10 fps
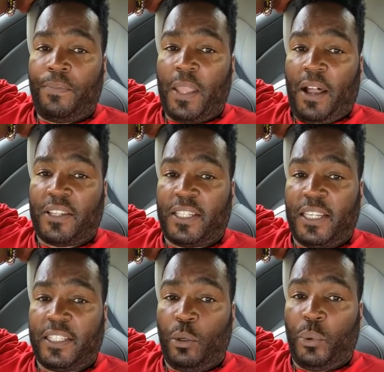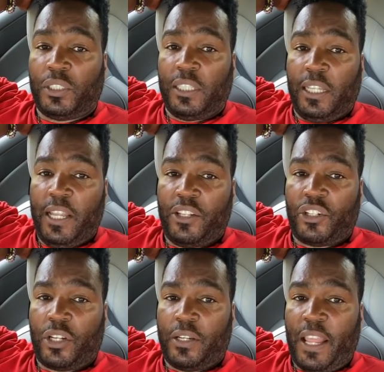Our sister was
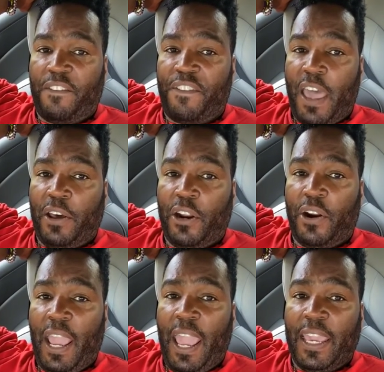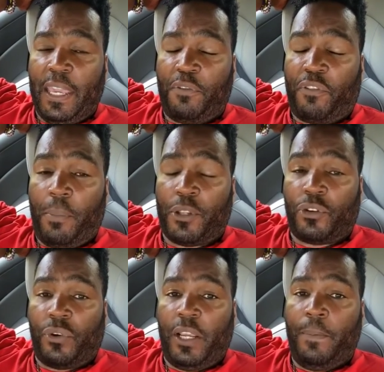lynched. They found her hanging from a
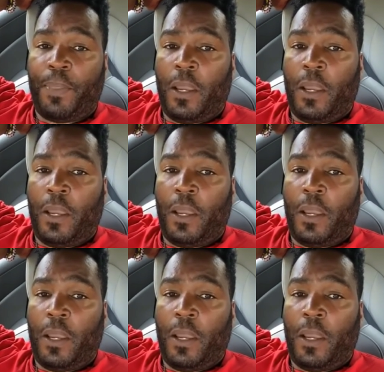tree.